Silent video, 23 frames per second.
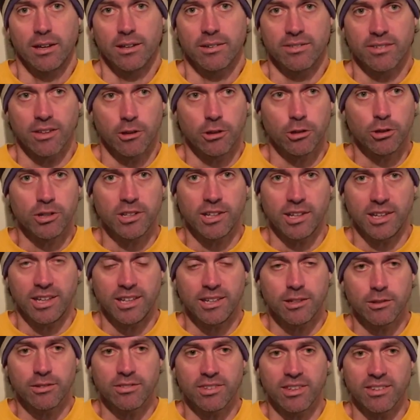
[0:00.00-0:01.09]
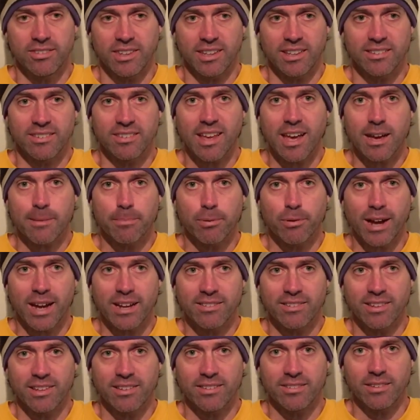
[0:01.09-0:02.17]
So he used this exact
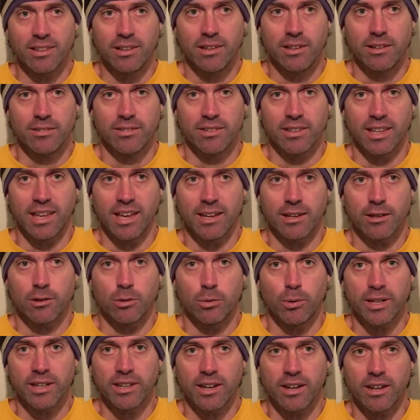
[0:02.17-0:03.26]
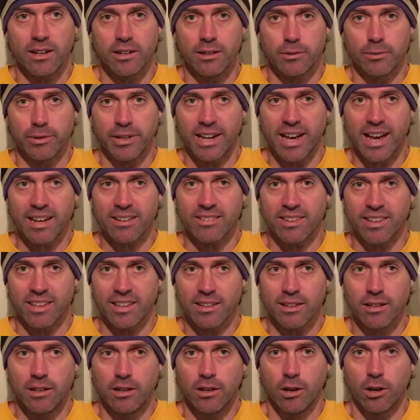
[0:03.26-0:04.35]
practice to get quicker at
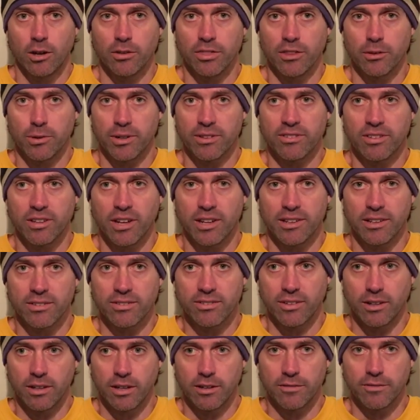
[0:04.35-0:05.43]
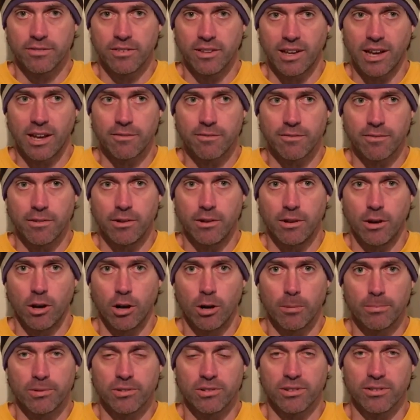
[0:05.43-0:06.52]
reacting on the return of serve, to have
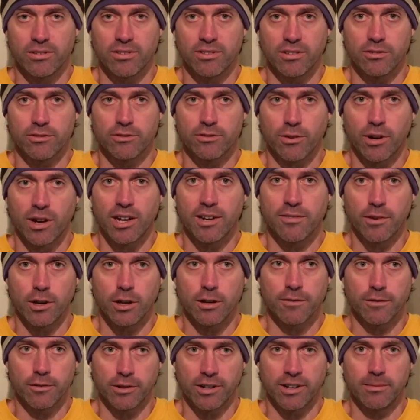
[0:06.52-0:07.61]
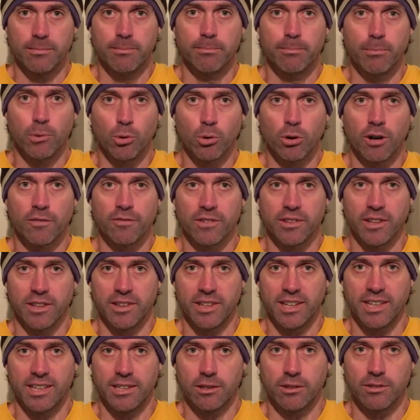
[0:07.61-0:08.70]
options to drive over it more often than
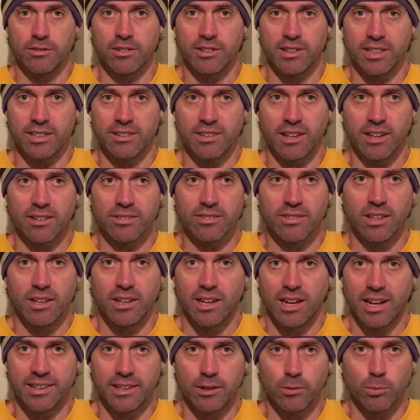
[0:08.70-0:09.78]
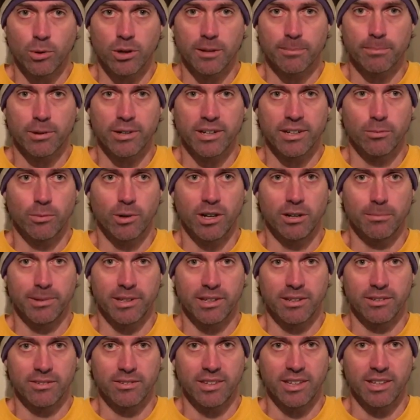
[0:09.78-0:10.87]
he usually does. And it worked pretty well,
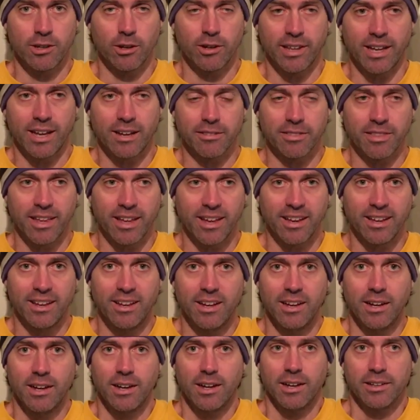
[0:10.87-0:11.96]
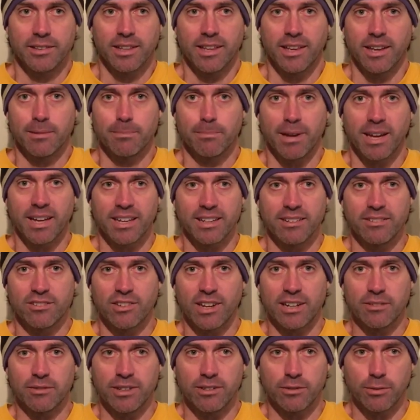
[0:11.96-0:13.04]
because he got out there and came back in
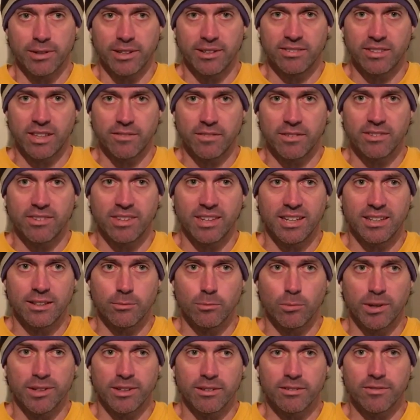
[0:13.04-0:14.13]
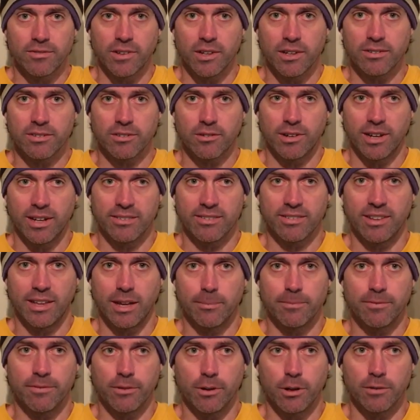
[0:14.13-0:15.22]
January 2017 and won his first Grand
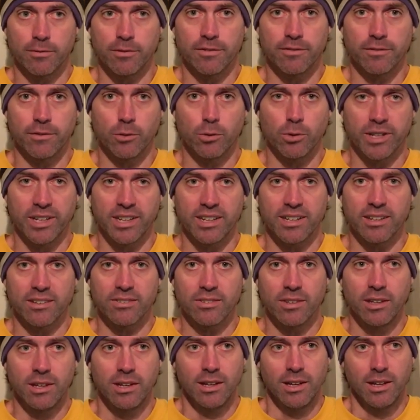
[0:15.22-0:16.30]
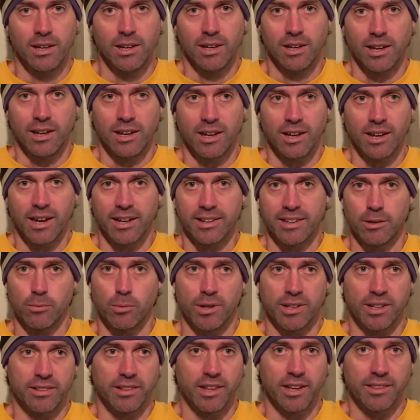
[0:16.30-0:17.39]
Slam for over 4 years. And he
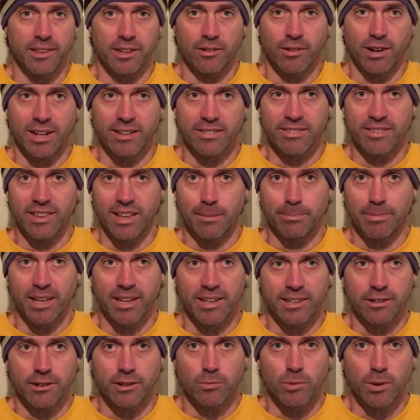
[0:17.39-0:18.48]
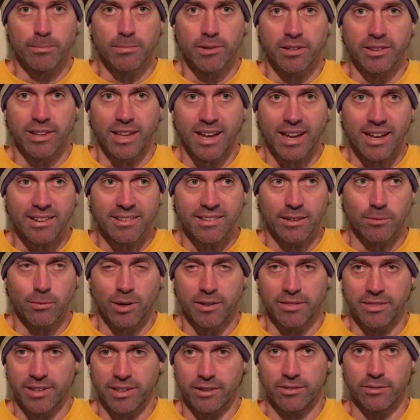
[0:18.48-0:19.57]
won another Grand Slam that year at Wimbledon, and he
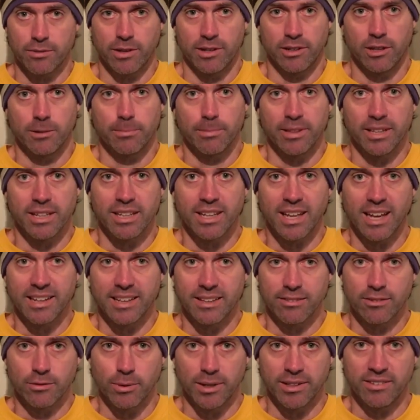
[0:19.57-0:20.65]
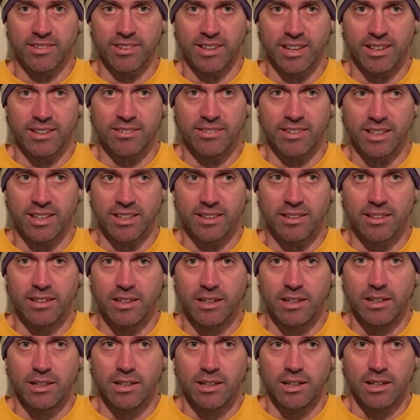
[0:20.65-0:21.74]
won the Australian Open again in 2018.
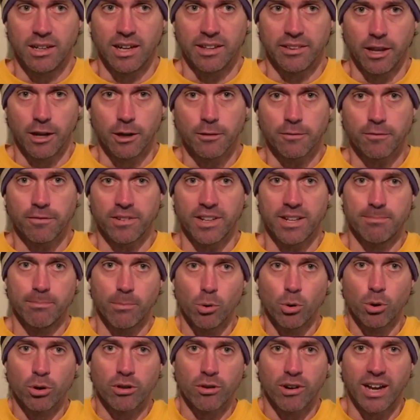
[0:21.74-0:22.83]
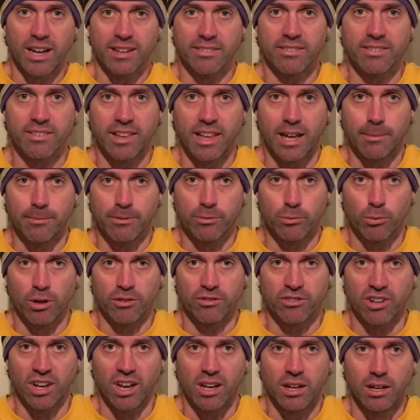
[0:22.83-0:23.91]
And hopefully more Grand Slams,
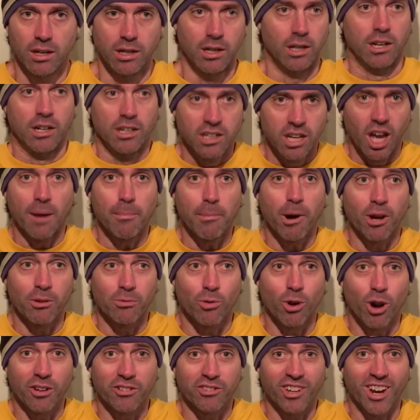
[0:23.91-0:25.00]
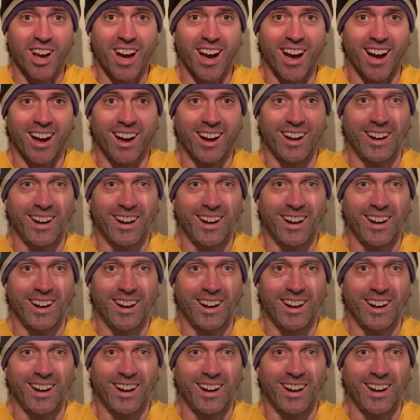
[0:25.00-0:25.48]
Roger. Come on, Roger!